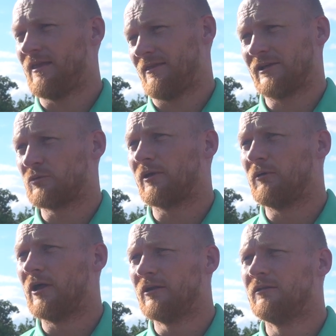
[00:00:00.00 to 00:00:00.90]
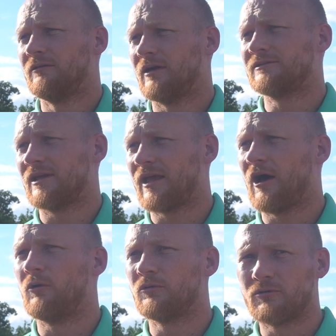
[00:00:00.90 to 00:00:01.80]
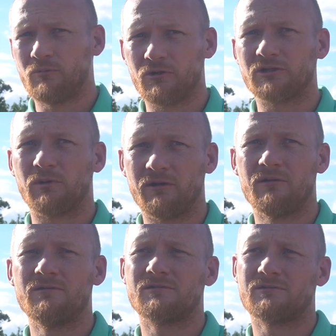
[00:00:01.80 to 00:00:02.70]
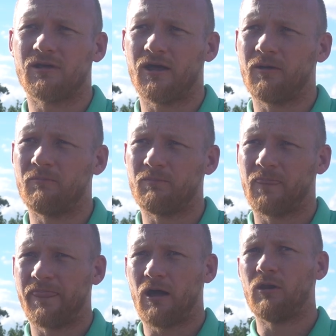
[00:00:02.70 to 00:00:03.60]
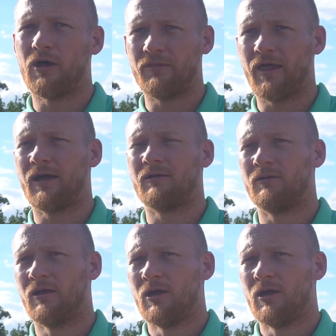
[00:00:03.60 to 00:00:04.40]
That's what they'll learn as they get older and more experienced. They'll learn that.